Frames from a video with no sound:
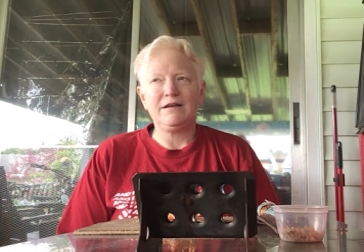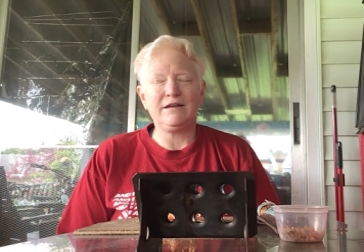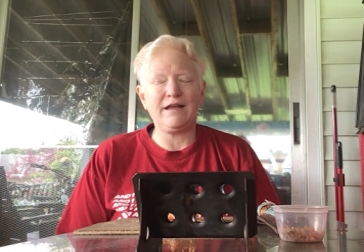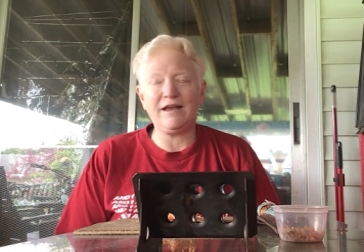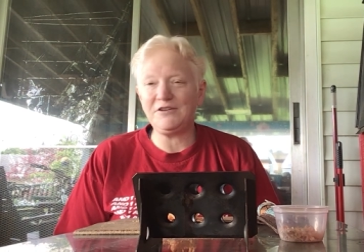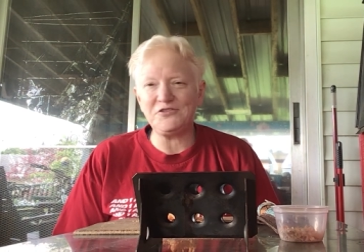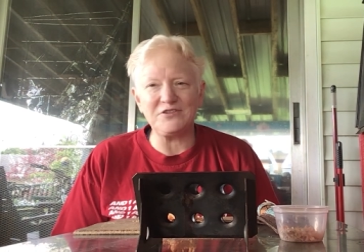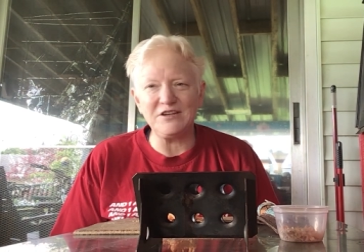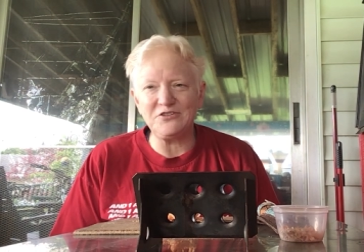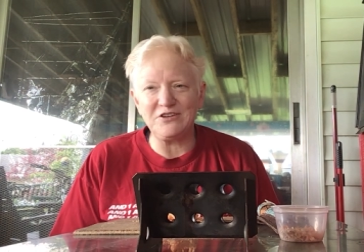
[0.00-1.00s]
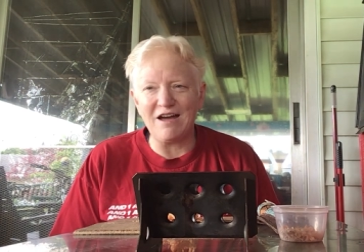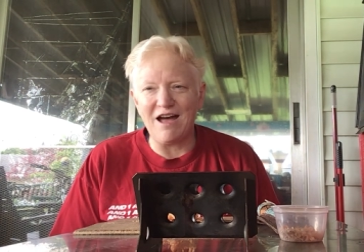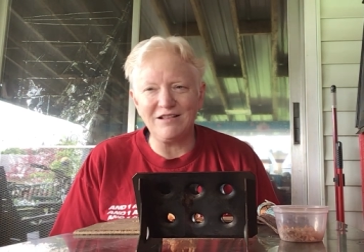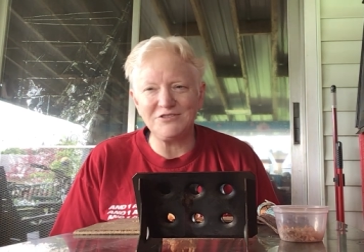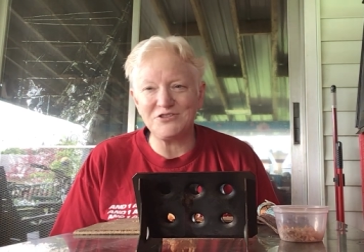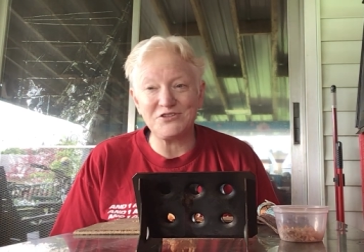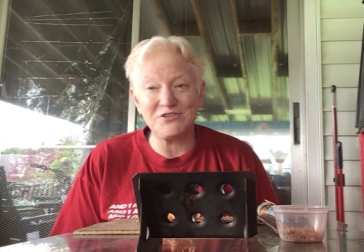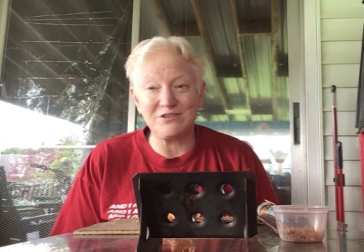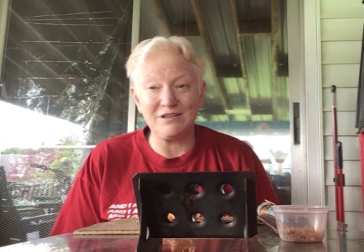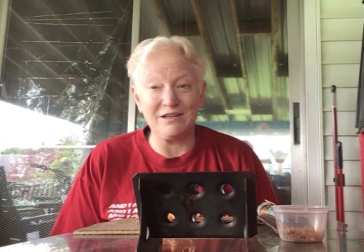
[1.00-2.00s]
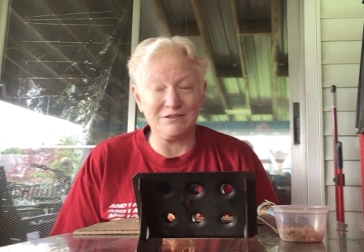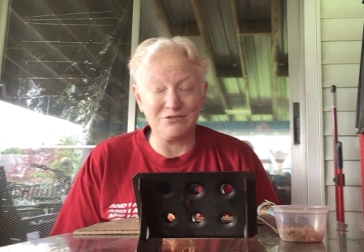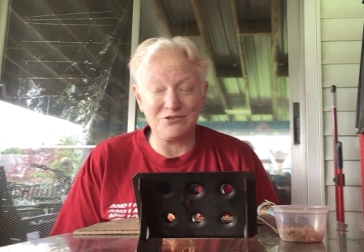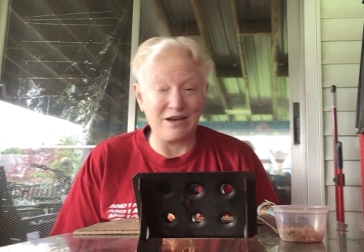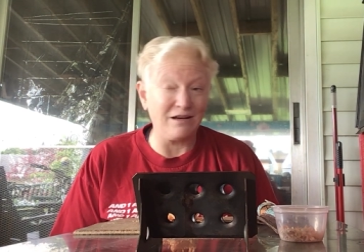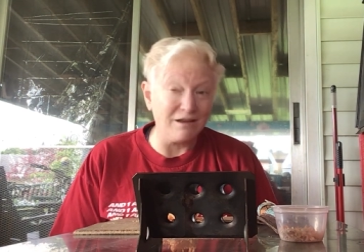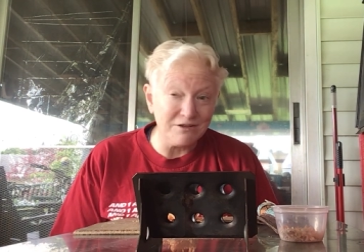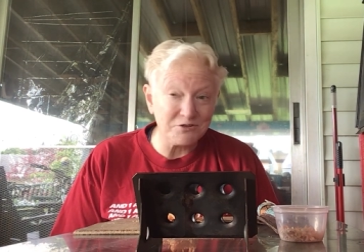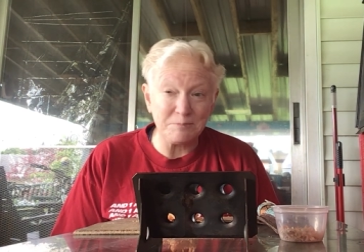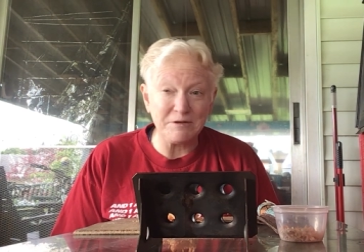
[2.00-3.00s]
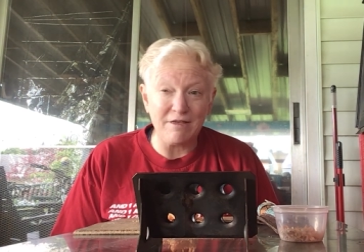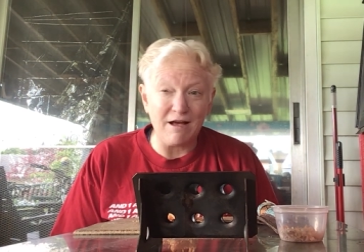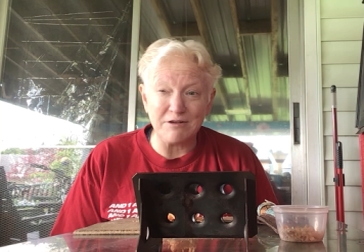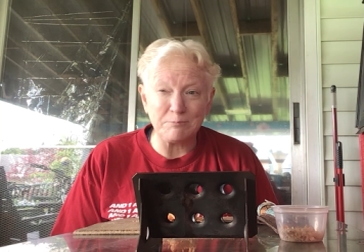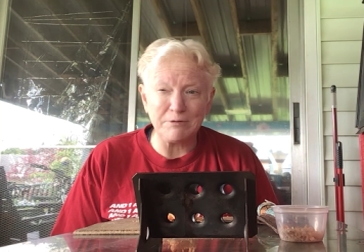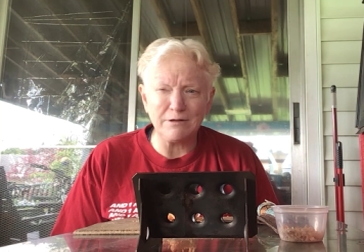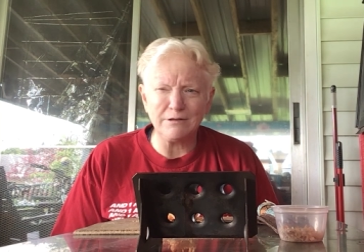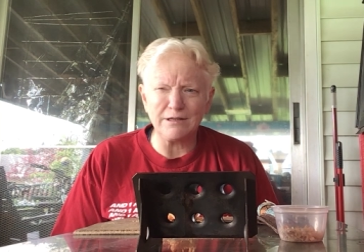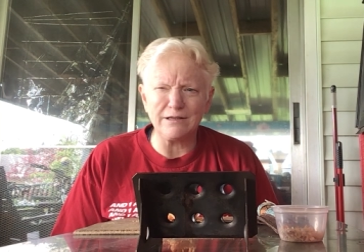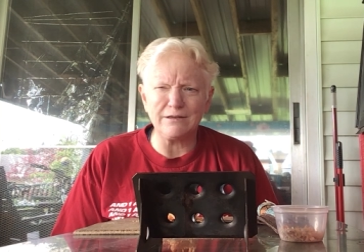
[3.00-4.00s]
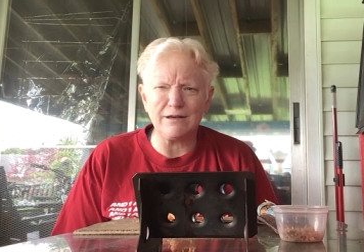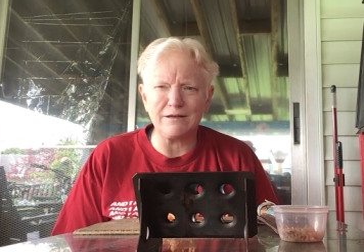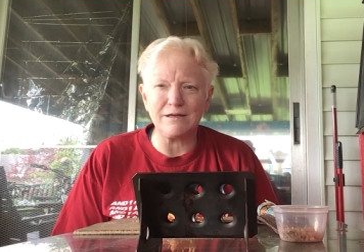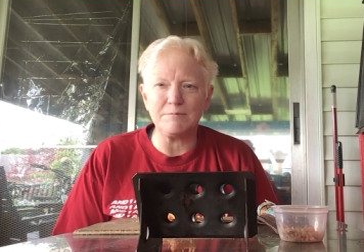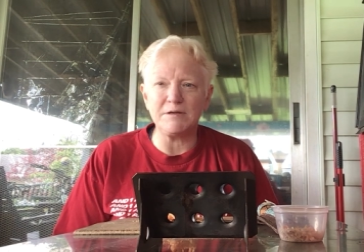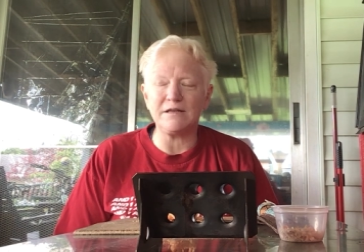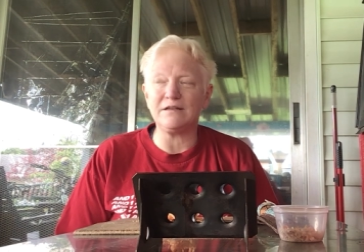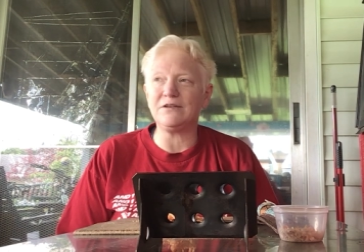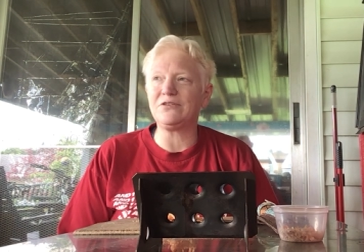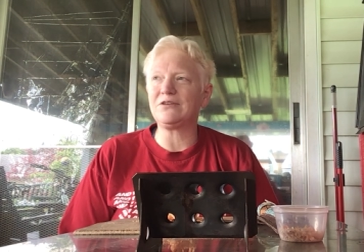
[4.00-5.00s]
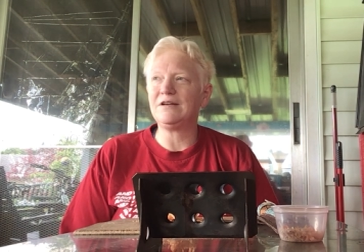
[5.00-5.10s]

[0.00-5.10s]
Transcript: an anesthesiologist at St. Elizabeth Hospital in Kentucky? Because,